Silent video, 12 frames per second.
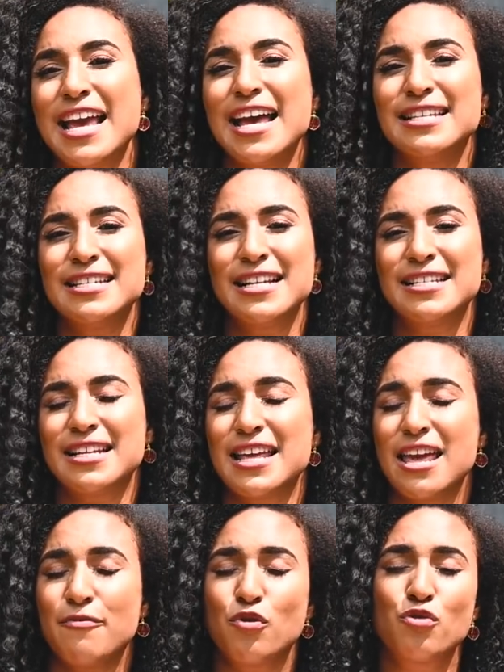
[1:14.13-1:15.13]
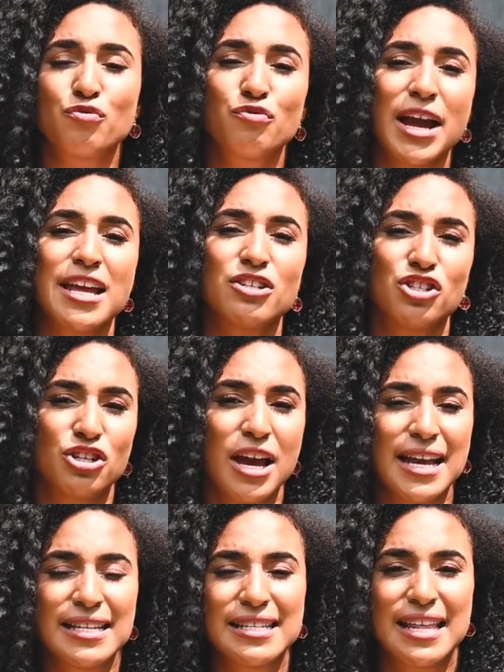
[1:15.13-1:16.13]
acids that give great
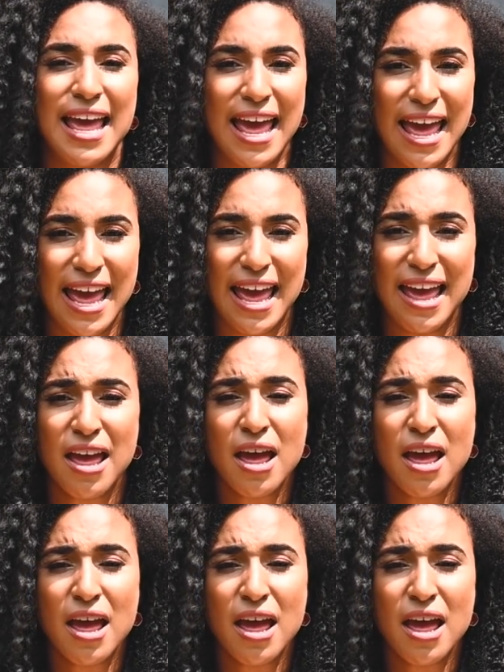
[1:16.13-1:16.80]
shine to the hair.